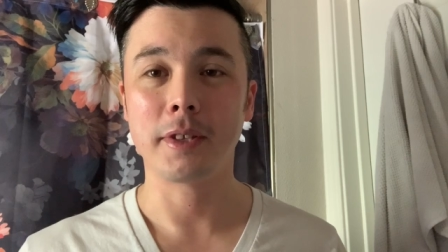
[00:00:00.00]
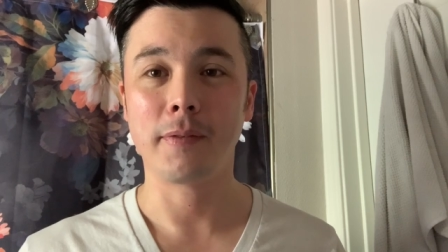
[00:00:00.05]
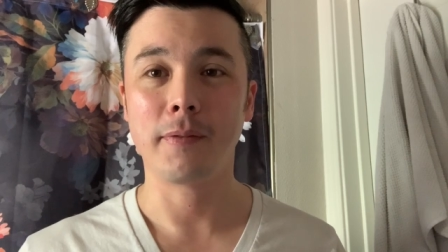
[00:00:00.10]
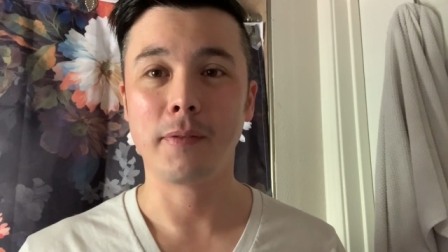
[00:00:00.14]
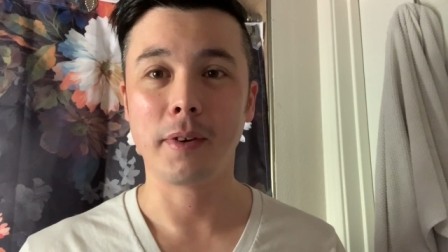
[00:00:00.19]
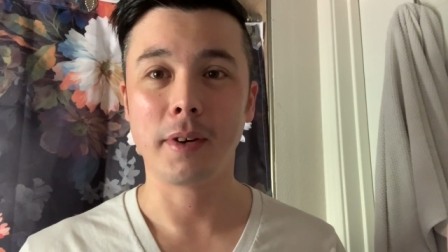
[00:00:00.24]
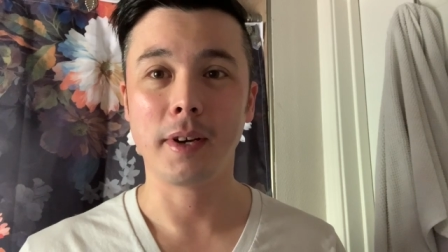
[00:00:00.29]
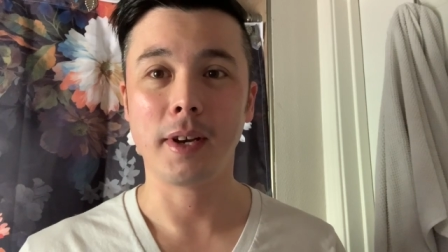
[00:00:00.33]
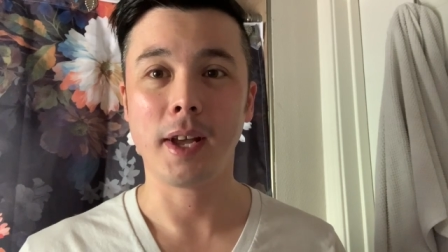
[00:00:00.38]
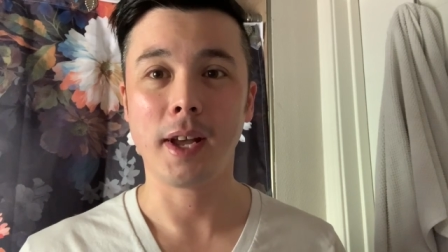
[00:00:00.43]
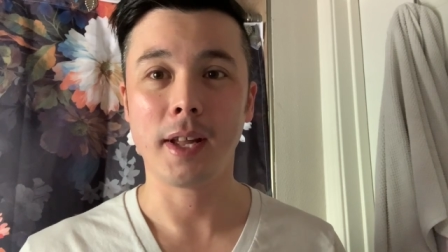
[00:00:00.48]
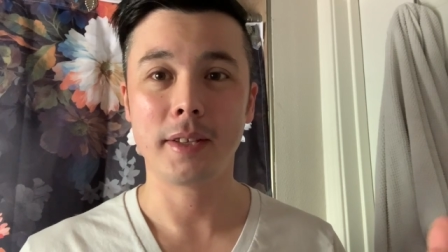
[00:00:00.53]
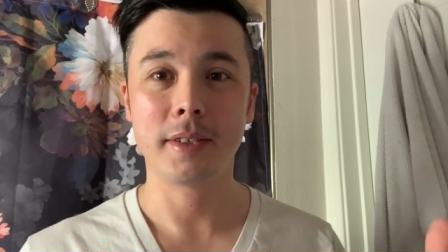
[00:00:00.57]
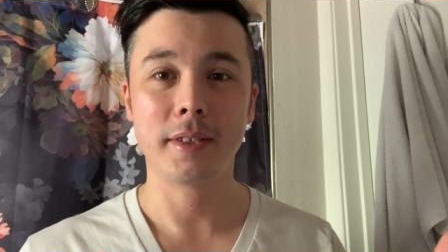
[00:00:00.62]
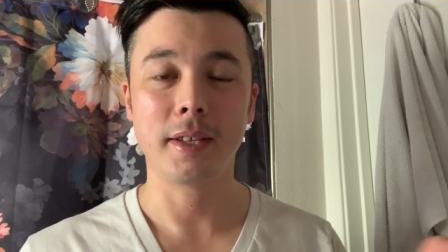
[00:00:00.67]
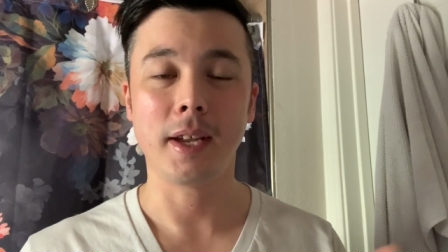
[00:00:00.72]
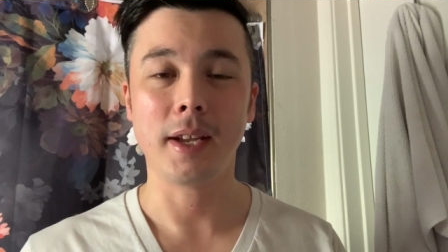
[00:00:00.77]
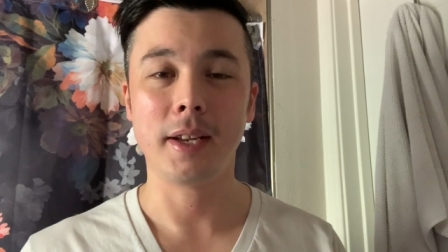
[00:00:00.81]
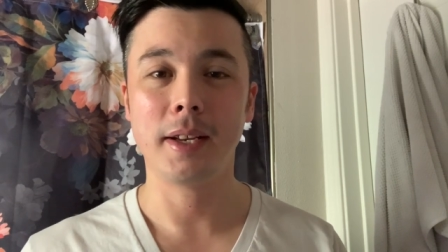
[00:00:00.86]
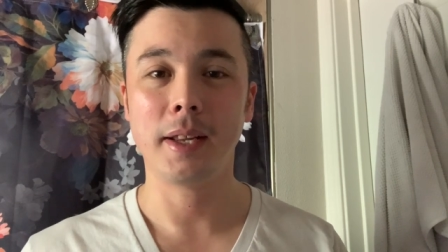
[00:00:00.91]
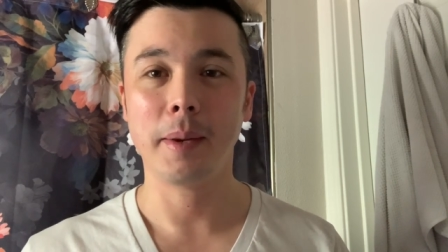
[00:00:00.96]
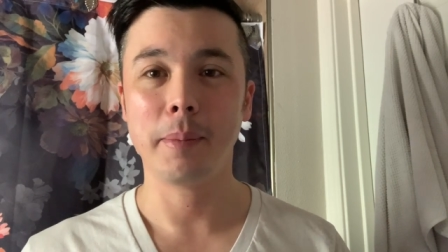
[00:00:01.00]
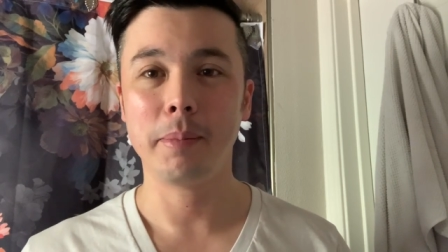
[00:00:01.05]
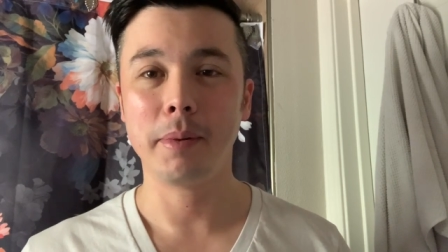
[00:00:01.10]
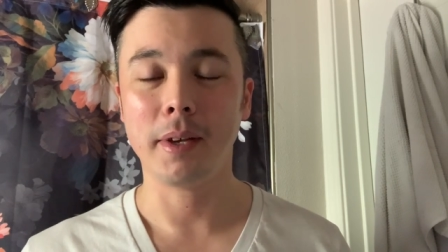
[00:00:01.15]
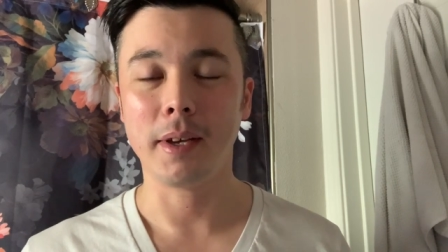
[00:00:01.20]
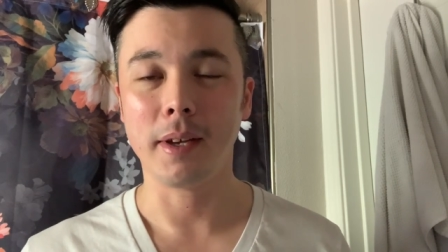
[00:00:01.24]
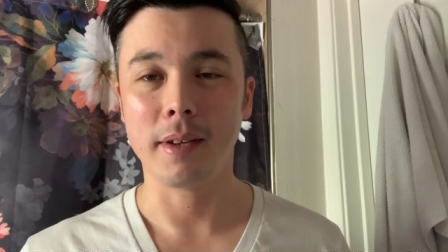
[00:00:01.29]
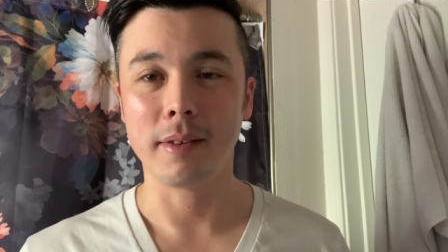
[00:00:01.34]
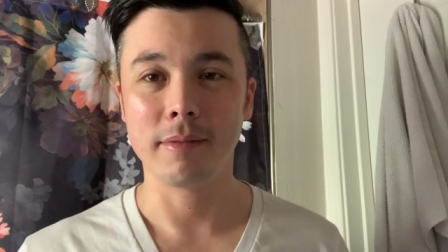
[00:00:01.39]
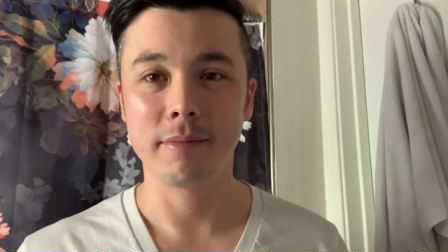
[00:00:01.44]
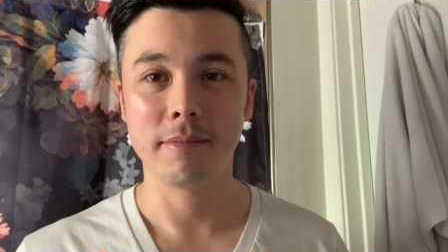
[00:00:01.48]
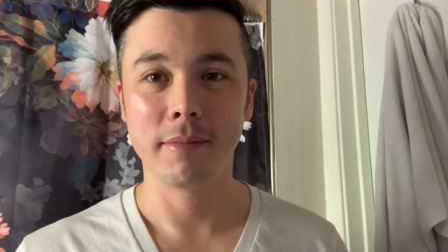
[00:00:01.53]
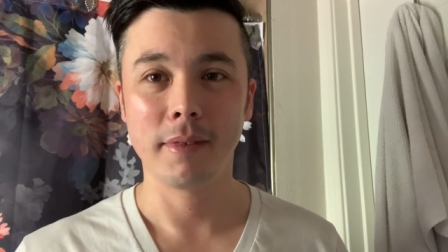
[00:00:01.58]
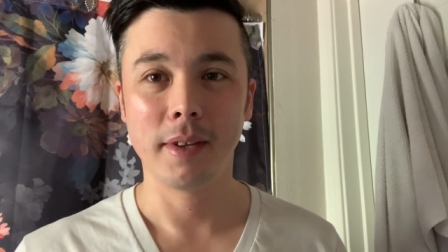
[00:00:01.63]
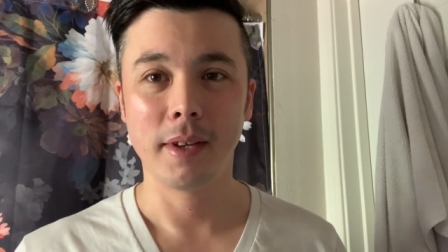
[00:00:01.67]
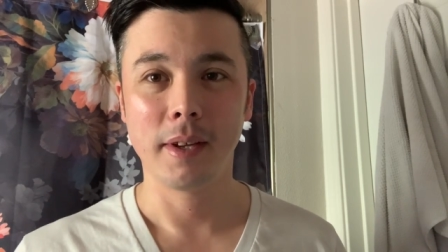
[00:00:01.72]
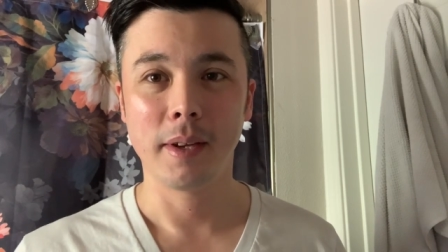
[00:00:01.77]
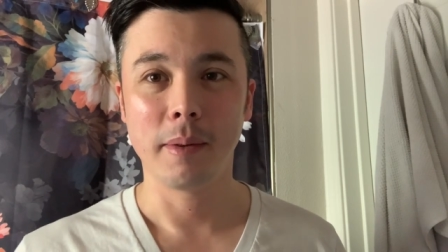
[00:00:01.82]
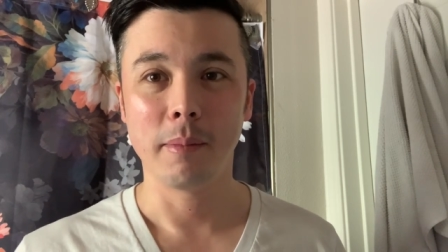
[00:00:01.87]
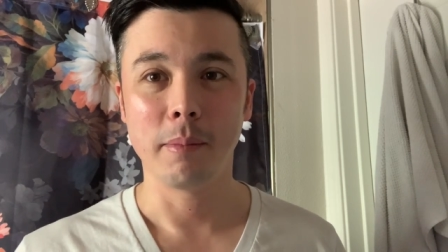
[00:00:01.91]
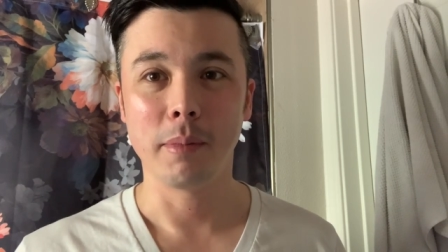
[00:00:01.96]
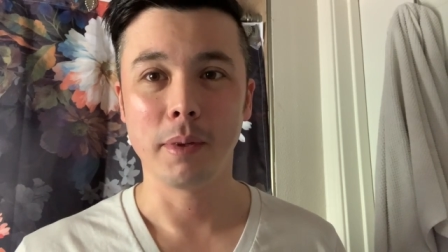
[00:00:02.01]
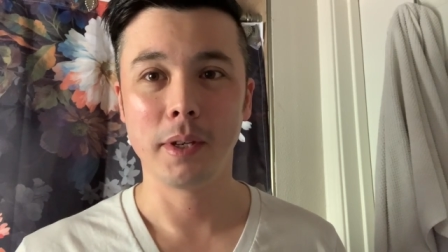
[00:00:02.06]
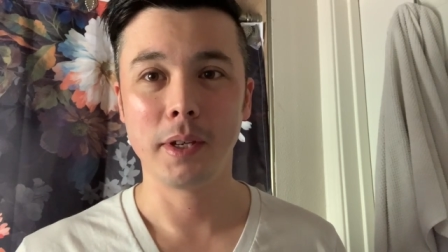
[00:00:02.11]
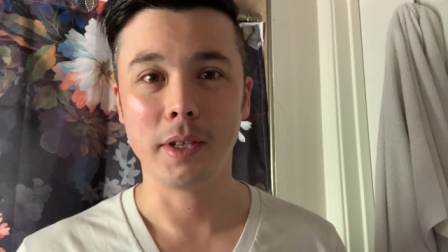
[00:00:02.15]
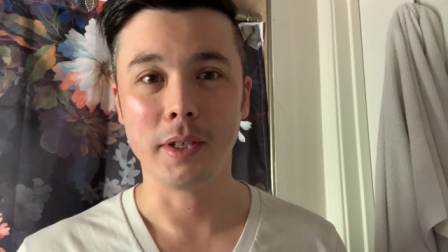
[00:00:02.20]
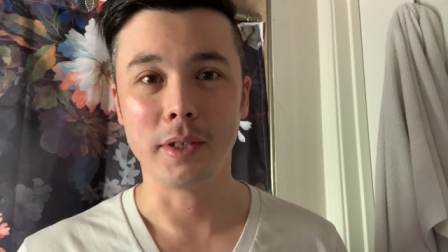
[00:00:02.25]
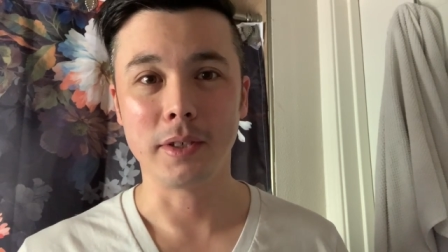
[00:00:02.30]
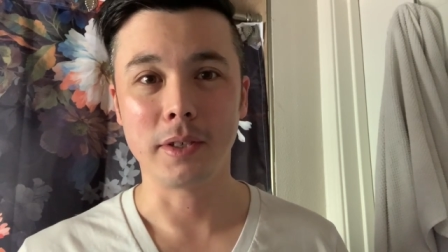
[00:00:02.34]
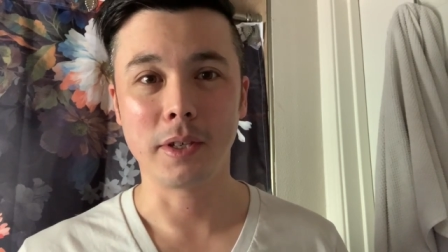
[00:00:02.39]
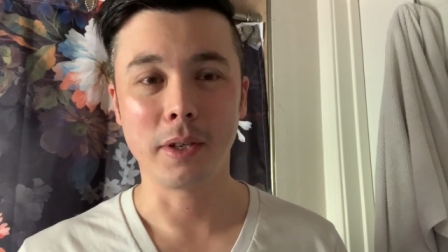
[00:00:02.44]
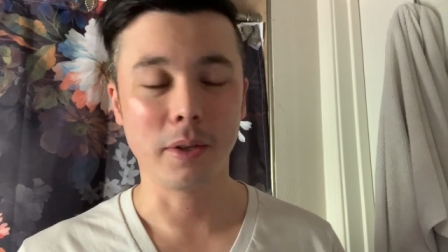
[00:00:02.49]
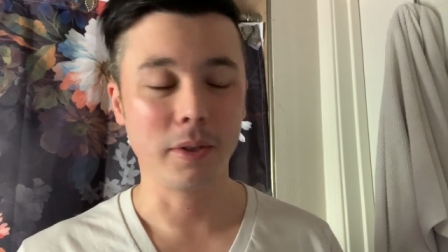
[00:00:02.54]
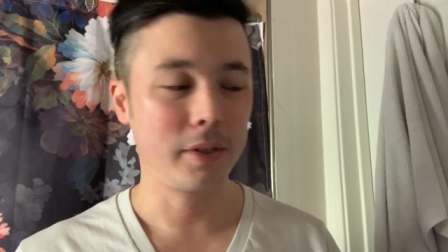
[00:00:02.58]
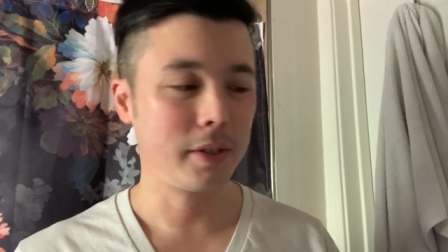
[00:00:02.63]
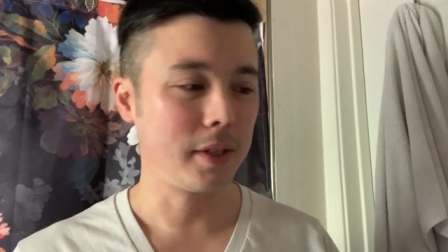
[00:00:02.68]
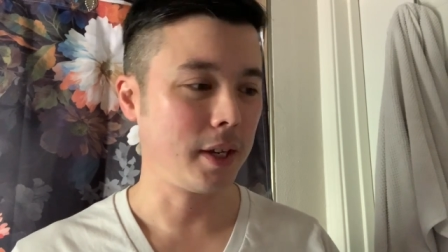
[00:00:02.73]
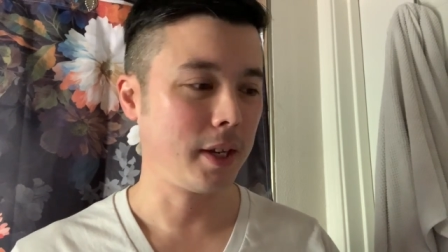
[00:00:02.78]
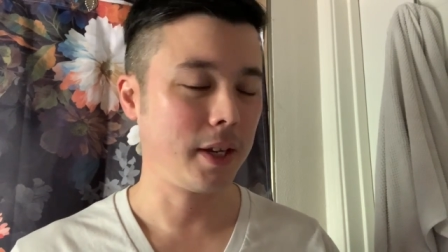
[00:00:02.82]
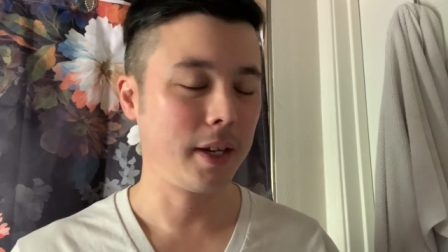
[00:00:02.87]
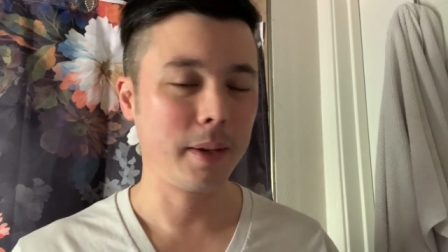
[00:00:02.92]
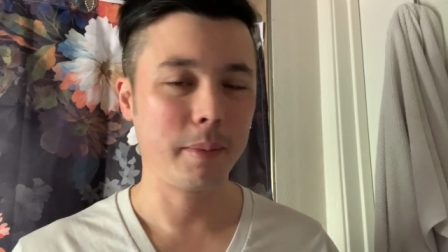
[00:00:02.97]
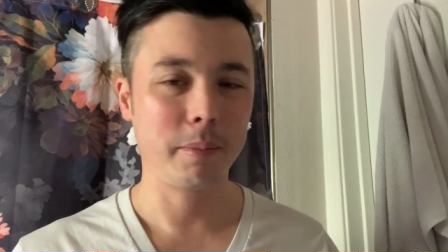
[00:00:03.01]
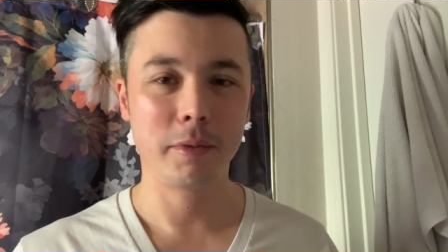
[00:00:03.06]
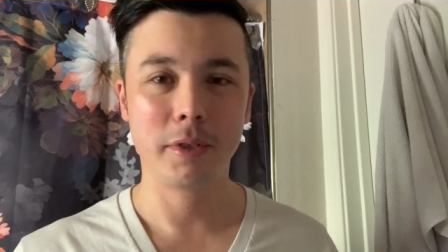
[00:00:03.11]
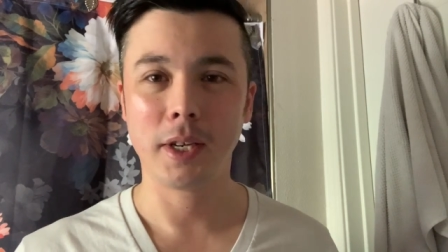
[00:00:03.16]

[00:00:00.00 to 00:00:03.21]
If you're not signed up yet, please go sign up.